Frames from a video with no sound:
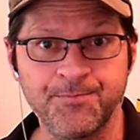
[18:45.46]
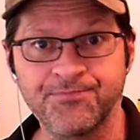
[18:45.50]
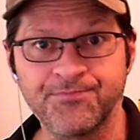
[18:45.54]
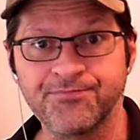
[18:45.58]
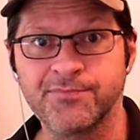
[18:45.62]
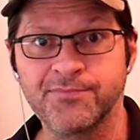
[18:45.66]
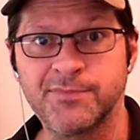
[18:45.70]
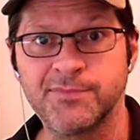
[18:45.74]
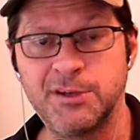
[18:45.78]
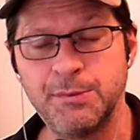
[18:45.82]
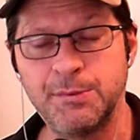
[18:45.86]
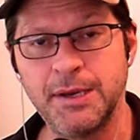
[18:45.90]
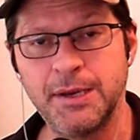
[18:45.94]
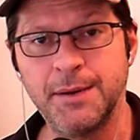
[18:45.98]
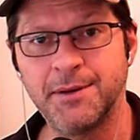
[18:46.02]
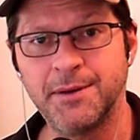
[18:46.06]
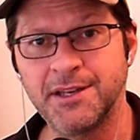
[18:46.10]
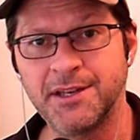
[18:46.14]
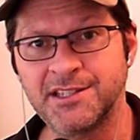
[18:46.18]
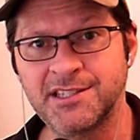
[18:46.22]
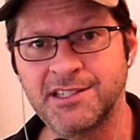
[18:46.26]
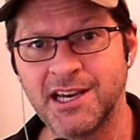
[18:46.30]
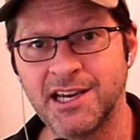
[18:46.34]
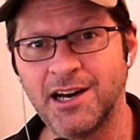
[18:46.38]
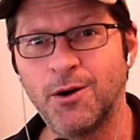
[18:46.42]
to be able to
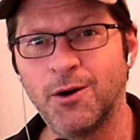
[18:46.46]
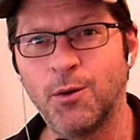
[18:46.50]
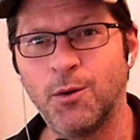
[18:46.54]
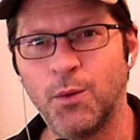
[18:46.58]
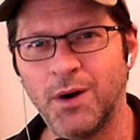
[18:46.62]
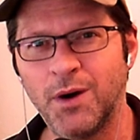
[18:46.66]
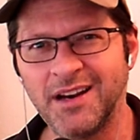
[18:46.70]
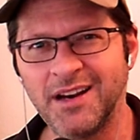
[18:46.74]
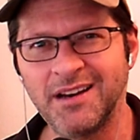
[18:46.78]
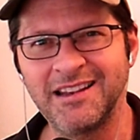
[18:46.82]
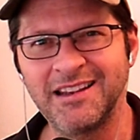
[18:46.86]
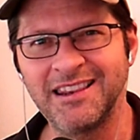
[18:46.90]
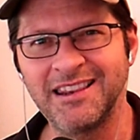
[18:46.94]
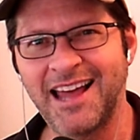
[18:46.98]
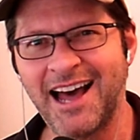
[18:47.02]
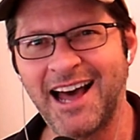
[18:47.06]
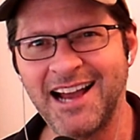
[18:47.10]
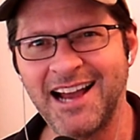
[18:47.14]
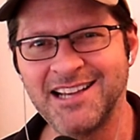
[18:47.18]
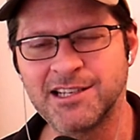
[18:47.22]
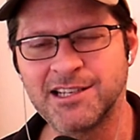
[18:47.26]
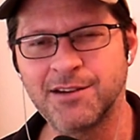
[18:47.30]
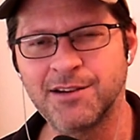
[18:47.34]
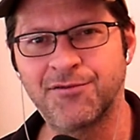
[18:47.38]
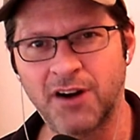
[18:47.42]
tell what
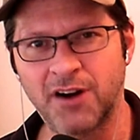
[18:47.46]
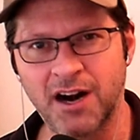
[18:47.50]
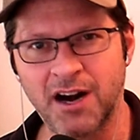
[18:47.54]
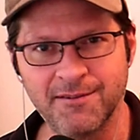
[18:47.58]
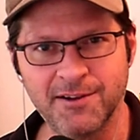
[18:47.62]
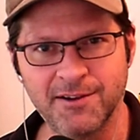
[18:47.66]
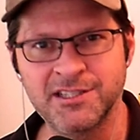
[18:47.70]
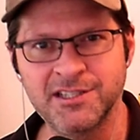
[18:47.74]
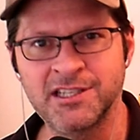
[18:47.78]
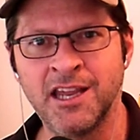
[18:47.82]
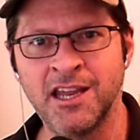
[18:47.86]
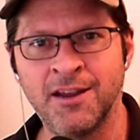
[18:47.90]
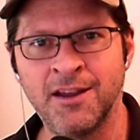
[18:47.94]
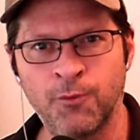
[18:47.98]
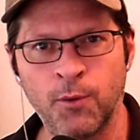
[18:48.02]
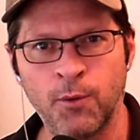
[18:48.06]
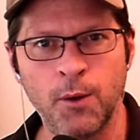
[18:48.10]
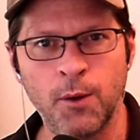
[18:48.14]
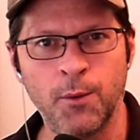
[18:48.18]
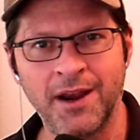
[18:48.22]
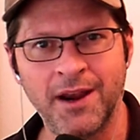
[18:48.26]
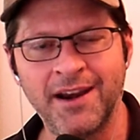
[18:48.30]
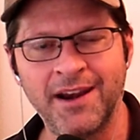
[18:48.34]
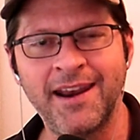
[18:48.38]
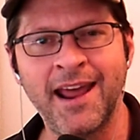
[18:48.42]
lies in front of us if we
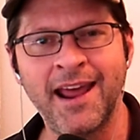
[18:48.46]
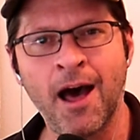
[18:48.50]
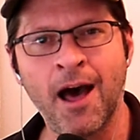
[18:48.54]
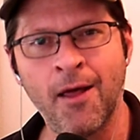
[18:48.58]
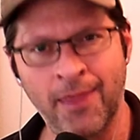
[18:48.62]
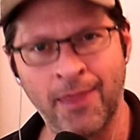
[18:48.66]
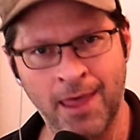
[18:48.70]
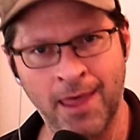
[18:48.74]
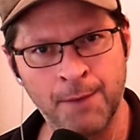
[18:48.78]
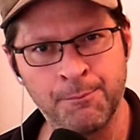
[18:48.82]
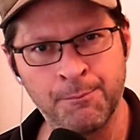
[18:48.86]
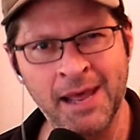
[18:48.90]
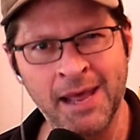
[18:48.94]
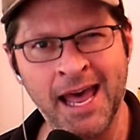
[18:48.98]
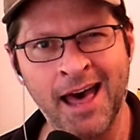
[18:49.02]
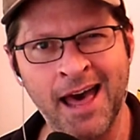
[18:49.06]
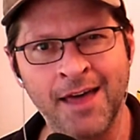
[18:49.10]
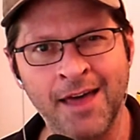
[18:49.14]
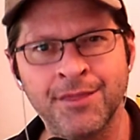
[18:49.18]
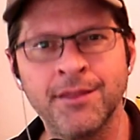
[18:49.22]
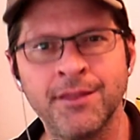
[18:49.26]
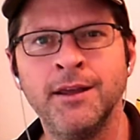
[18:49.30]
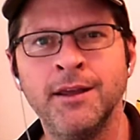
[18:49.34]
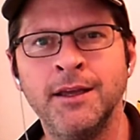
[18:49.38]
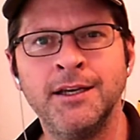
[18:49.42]
went down that path.
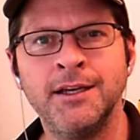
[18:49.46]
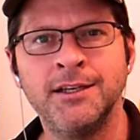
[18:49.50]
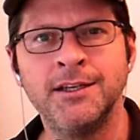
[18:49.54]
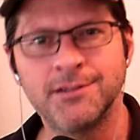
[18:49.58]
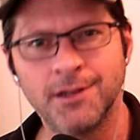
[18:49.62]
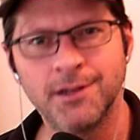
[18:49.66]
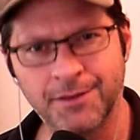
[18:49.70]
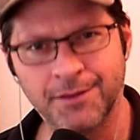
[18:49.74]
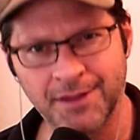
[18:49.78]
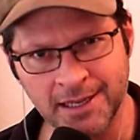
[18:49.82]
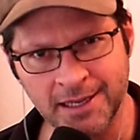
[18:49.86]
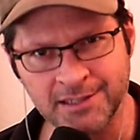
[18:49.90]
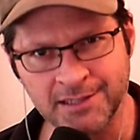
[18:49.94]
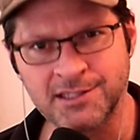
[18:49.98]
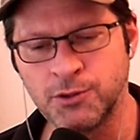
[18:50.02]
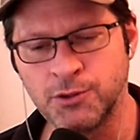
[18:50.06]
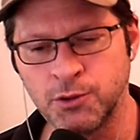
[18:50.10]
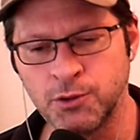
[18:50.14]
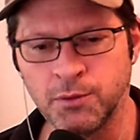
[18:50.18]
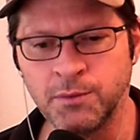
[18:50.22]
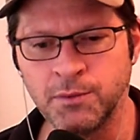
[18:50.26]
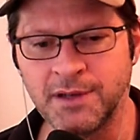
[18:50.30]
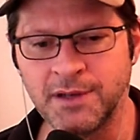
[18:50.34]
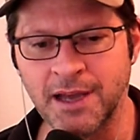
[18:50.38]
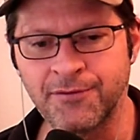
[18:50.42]
So things
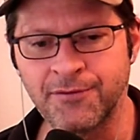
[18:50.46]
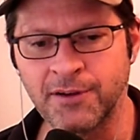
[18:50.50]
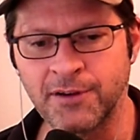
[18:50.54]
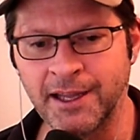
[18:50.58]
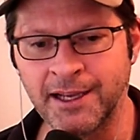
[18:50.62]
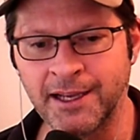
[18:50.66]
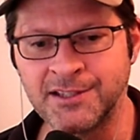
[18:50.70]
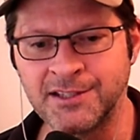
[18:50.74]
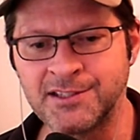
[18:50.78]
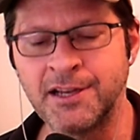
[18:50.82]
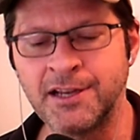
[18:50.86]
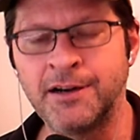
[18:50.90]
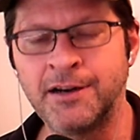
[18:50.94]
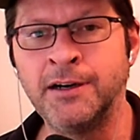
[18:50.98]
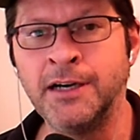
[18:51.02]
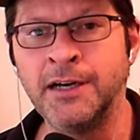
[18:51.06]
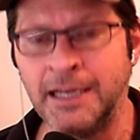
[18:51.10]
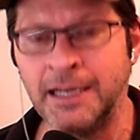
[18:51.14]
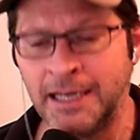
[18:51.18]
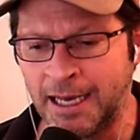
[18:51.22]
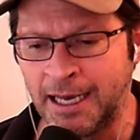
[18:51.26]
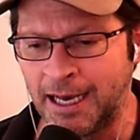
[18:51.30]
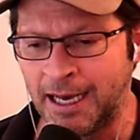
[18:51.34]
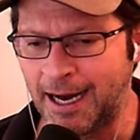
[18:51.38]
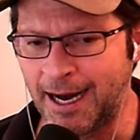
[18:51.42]
to definitely consider.
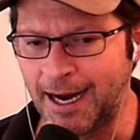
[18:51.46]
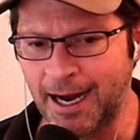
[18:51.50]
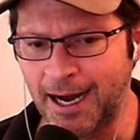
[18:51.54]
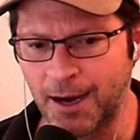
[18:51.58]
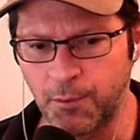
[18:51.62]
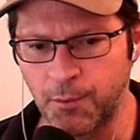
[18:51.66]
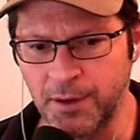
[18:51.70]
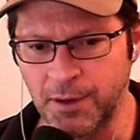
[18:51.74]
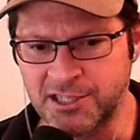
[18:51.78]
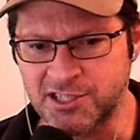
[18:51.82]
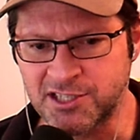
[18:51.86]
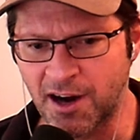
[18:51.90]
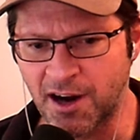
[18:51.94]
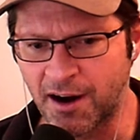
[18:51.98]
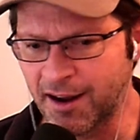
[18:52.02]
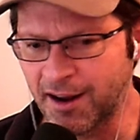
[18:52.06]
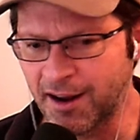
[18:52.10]
We started